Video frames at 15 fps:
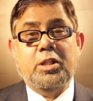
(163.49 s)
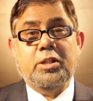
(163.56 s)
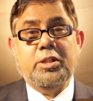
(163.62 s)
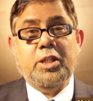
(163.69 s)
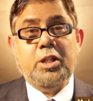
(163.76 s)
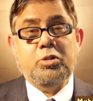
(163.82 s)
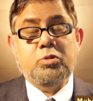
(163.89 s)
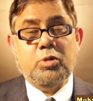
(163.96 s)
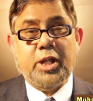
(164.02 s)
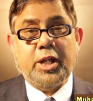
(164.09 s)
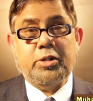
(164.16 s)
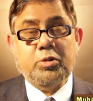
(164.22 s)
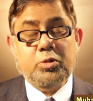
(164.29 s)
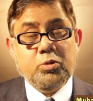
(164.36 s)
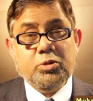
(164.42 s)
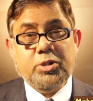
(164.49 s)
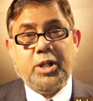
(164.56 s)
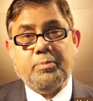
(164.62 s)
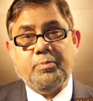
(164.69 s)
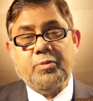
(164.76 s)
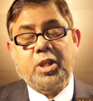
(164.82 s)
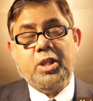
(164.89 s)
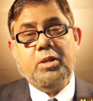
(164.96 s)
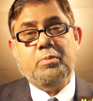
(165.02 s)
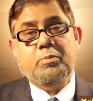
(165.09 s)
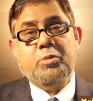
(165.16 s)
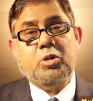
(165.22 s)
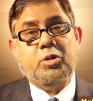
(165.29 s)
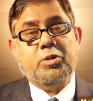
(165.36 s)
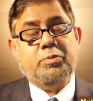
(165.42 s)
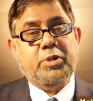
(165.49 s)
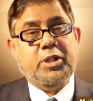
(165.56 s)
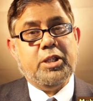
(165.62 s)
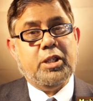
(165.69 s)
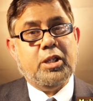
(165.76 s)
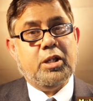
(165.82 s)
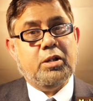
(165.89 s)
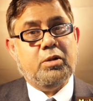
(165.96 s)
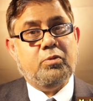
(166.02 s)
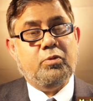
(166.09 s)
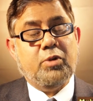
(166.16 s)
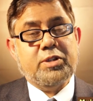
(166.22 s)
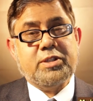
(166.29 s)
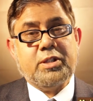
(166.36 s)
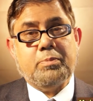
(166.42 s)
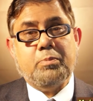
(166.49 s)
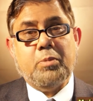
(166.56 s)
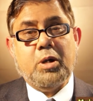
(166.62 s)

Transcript: then you like to do them because uh, once a,